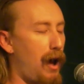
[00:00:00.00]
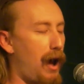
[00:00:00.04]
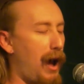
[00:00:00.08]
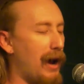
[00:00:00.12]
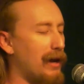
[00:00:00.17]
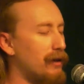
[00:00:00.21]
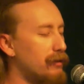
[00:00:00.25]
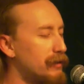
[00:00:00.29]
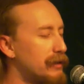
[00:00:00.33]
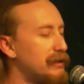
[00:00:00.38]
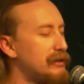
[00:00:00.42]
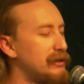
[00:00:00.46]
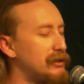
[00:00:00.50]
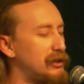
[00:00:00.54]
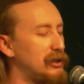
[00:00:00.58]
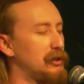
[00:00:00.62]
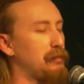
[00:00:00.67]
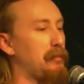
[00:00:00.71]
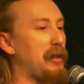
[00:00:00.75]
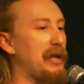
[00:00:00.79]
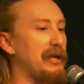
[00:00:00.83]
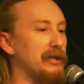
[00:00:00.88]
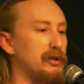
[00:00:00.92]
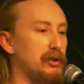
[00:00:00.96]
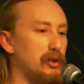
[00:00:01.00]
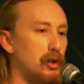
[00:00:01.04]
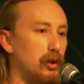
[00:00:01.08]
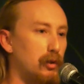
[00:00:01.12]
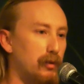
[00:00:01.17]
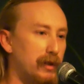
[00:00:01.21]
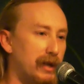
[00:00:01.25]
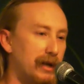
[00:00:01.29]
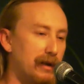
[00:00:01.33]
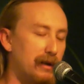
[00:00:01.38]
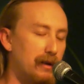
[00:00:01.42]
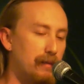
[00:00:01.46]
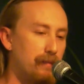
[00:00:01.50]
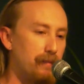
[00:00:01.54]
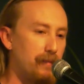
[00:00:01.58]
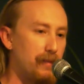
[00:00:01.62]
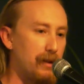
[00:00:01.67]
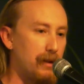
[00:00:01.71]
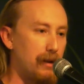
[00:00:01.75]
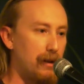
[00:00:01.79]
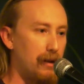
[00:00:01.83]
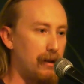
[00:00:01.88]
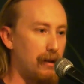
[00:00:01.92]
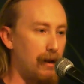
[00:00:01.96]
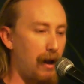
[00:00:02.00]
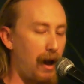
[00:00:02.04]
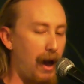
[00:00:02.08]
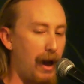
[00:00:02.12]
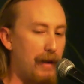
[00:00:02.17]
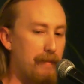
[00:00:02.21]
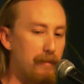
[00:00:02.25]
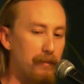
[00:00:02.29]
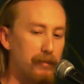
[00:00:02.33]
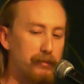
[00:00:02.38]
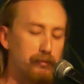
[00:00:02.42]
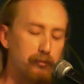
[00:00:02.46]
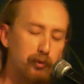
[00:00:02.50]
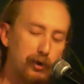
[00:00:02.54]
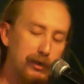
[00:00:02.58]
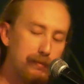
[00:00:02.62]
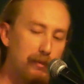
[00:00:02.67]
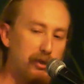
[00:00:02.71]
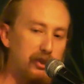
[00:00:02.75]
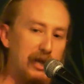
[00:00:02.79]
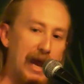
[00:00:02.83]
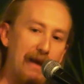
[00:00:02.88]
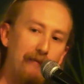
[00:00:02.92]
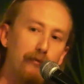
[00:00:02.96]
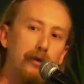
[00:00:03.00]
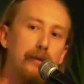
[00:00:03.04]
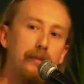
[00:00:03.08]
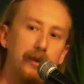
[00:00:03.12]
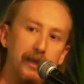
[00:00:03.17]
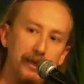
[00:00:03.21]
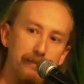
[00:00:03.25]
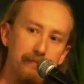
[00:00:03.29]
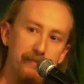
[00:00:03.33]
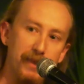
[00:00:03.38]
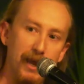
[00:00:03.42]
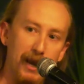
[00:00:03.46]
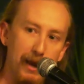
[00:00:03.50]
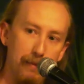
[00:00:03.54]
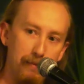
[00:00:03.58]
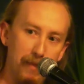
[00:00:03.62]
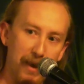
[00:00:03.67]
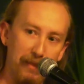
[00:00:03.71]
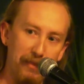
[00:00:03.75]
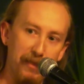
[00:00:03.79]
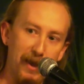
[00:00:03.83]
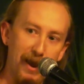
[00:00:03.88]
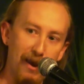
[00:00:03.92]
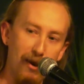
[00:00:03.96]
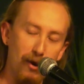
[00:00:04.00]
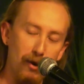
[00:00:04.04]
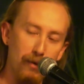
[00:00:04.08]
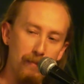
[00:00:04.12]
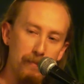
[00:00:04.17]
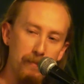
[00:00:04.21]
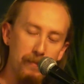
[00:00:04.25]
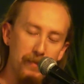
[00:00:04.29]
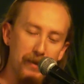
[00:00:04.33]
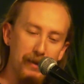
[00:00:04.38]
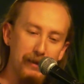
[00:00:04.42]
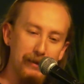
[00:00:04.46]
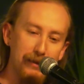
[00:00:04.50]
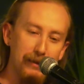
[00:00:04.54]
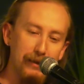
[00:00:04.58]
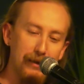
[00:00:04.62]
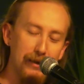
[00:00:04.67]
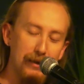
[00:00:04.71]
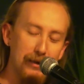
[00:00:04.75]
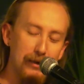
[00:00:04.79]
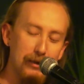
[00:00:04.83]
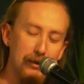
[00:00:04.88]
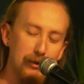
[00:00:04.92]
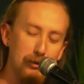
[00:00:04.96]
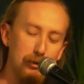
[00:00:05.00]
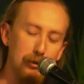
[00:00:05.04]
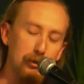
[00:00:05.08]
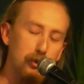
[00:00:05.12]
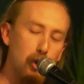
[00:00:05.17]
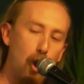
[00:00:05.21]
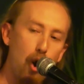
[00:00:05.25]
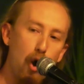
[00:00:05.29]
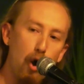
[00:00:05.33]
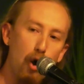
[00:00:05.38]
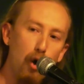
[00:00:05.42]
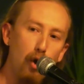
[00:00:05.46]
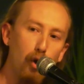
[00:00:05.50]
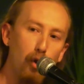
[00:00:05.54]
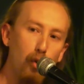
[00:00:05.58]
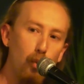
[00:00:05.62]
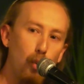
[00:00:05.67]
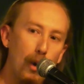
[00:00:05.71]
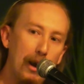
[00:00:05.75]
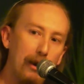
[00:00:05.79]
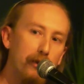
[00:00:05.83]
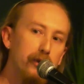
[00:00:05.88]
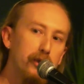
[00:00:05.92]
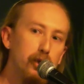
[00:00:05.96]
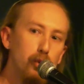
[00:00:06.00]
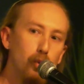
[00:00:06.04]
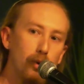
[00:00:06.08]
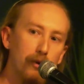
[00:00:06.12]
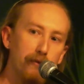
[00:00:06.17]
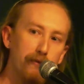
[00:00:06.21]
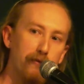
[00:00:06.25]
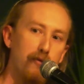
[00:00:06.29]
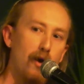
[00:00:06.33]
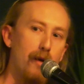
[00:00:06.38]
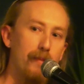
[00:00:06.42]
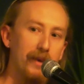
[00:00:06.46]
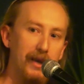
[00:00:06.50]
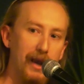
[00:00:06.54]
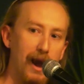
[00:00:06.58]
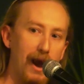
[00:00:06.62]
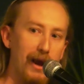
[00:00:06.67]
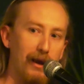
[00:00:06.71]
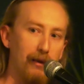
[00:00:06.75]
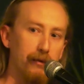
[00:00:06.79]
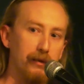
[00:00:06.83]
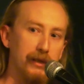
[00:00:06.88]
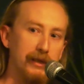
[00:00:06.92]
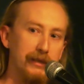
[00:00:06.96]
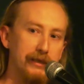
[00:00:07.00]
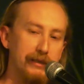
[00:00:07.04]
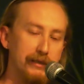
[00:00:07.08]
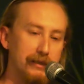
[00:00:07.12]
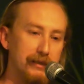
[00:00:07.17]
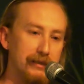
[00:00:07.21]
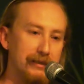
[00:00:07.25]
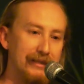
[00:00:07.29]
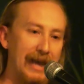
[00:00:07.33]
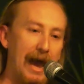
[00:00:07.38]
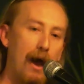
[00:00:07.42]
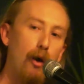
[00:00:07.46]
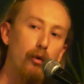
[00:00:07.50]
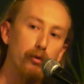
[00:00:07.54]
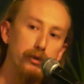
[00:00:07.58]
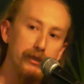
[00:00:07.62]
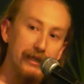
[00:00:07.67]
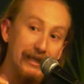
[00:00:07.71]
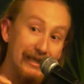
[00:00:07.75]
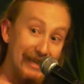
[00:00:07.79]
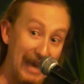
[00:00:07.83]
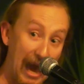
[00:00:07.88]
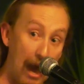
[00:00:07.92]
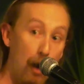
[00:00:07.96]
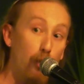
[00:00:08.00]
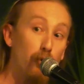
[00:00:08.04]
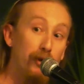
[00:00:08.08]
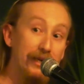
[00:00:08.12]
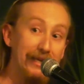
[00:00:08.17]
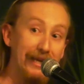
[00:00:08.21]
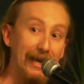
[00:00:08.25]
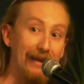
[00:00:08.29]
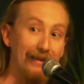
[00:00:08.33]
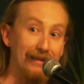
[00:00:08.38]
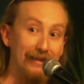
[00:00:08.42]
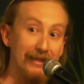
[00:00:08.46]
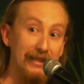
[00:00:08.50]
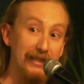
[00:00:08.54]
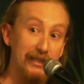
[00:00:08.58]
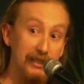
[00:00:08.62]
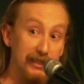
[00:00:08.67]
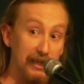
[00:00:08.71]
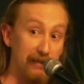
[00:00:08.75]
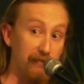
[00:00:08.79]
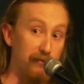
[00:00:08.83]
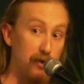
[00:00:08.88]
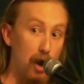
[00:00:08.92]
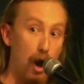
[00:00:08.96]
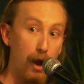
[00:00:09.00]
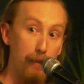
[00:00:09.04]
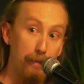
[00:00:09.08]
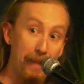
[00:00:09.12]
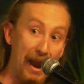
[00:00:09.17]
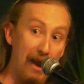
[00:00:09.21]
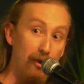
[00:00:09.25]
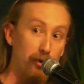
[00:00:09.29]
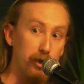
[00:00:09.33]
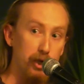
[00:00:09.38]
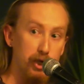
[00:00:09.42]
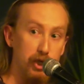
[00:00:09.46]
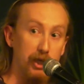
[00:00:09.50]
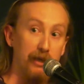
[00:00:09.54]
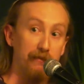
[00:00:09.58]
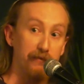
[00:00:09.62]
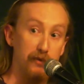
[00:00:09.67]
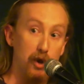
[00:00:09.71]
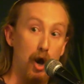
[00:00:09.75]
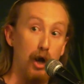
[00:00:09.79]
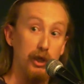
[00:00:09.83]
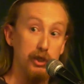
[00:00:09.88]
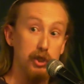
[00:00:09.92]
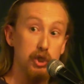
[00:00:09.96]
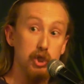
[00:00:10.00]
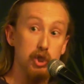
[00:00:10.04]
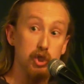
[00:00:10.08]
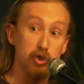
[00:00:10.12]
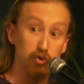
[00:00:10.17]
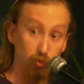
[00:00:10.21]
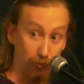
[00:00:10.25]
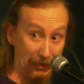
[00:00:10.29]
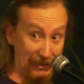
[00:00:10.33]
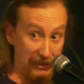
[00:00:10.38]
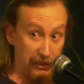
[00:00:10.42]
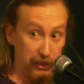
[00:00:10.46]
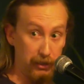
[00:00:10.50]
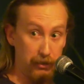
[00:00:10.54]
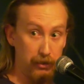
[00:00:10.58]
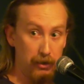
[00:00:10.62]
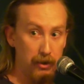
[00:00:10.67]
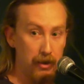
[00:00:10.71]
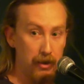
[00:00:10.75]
Ireland is this place though that I'm pretty much everybody that I met there could call where you were from in Ireland down to county at least, if not parish, if not street.